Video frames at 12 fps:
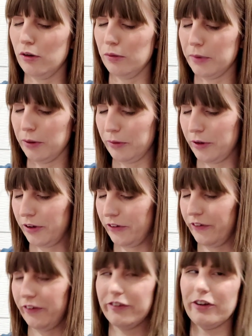Oh my
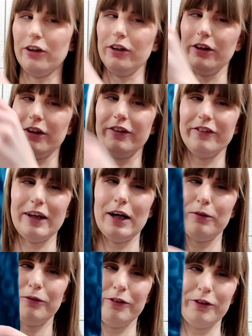words, this colour is
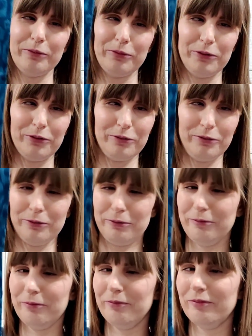absolutely
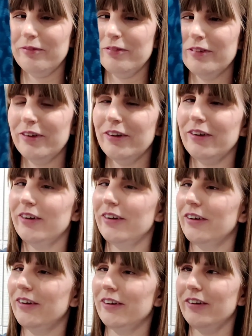beautiful.
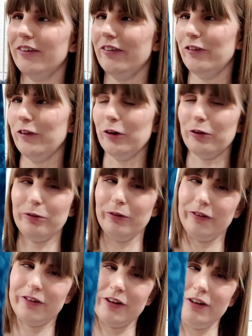It's
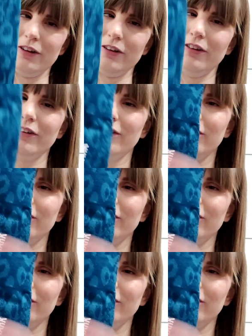turquoise colour.